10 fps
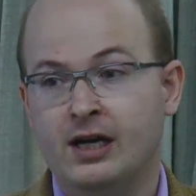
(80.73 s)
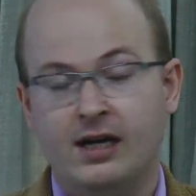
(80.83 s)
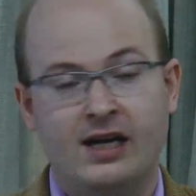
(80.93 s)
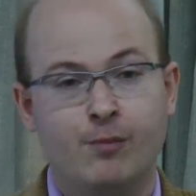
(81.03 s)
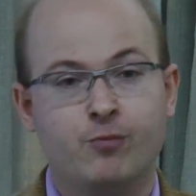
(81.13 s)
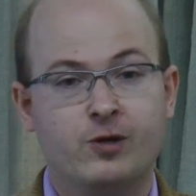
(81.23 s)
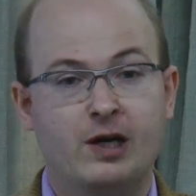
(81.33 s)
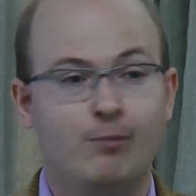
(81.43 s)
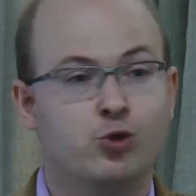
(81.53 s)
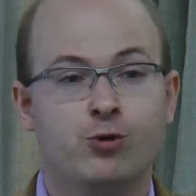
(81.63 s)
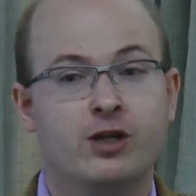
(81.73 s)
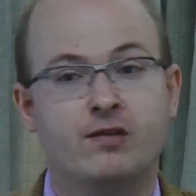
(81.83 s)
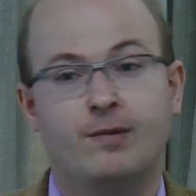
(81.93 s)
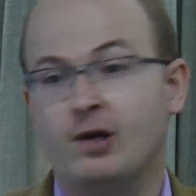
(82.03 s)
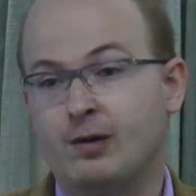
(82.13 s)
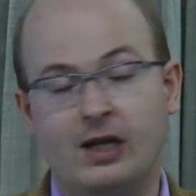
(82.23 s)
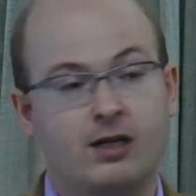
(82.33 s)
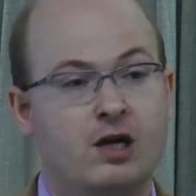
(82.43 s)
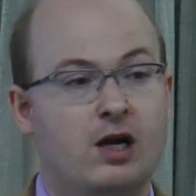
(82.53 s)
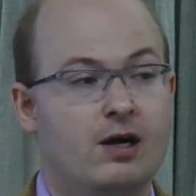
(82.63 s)
And I'm sure that
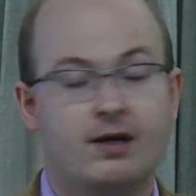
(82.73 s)
like